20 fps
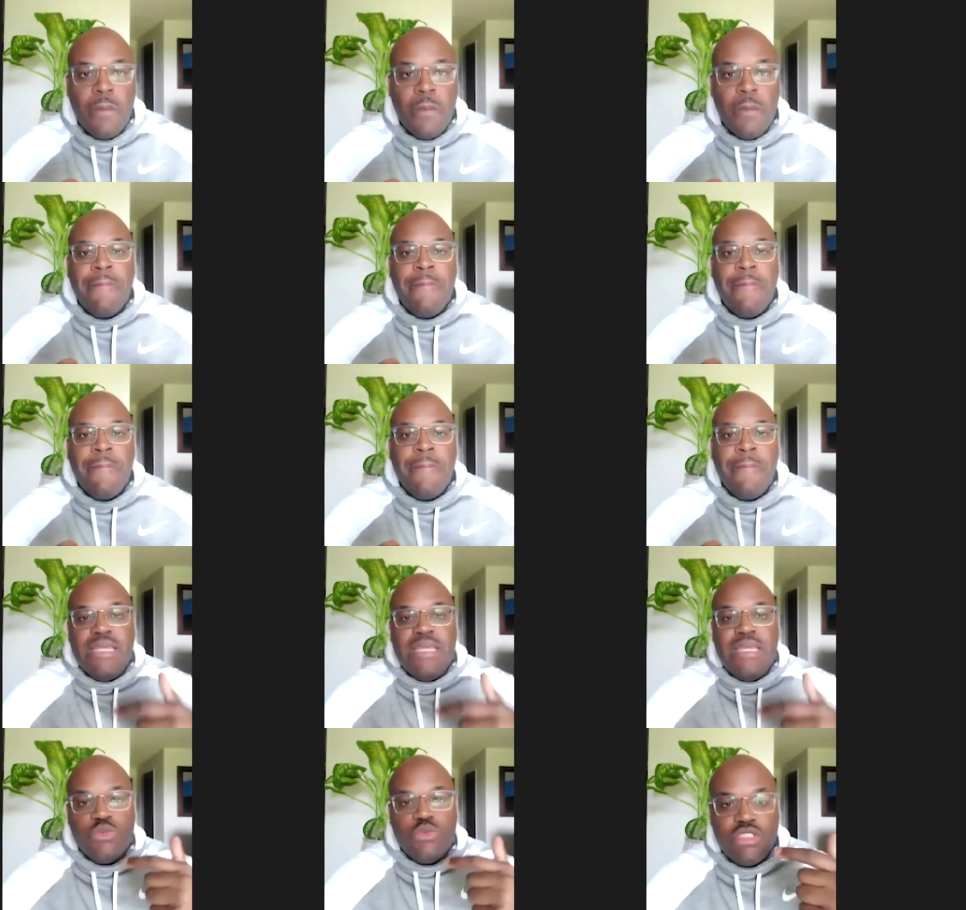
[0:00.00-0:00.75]
It keeps
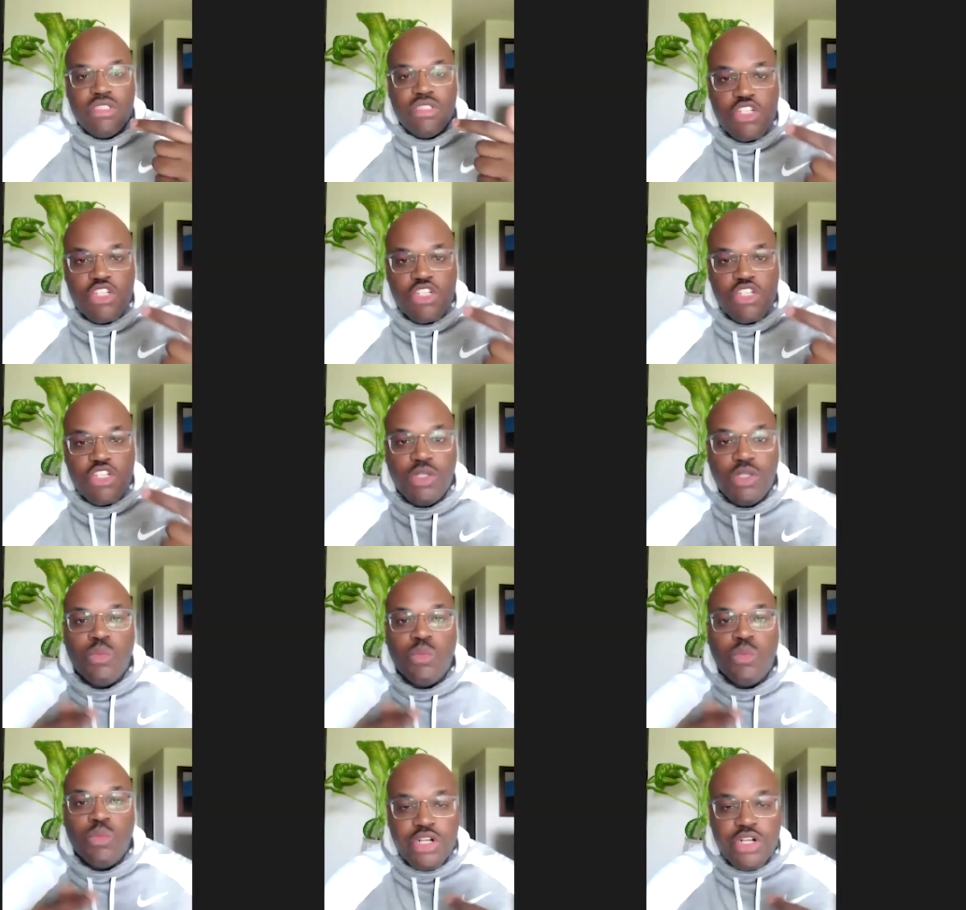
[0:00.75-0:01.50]
you in touch with what the
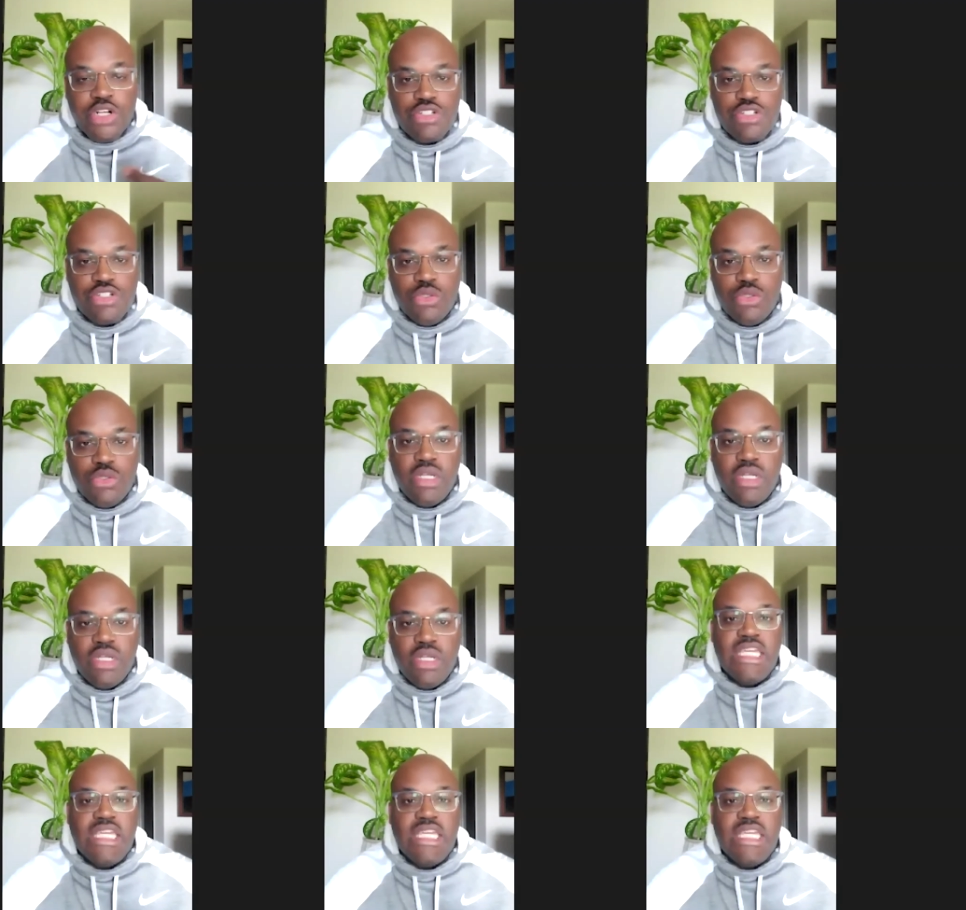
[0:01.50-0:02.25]
winners are doing. It
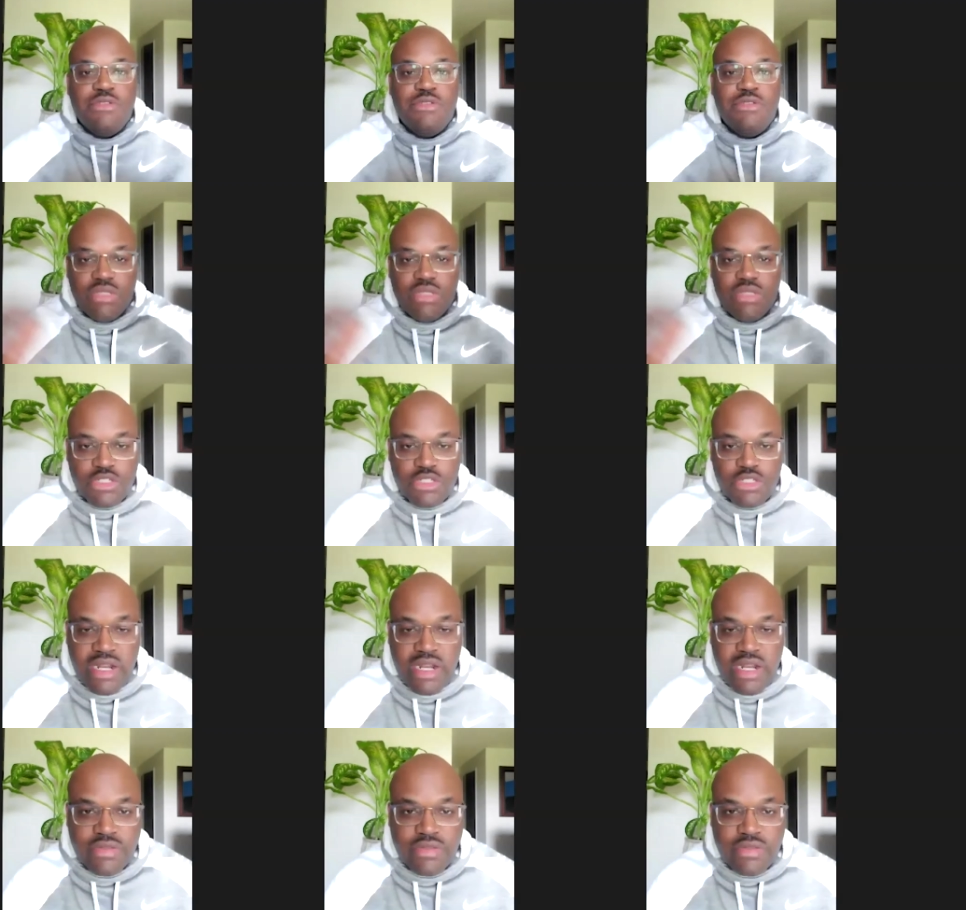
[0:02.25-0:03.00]
keeps you in touch with
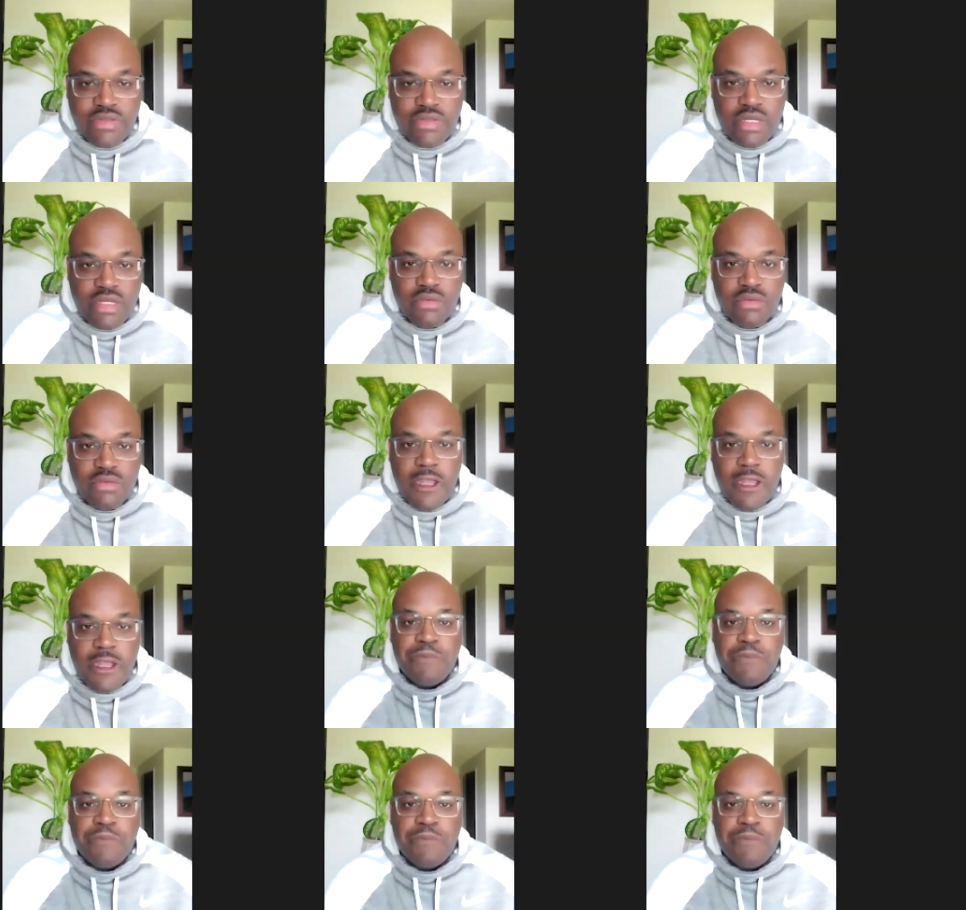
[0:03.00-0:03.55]
everything, okay?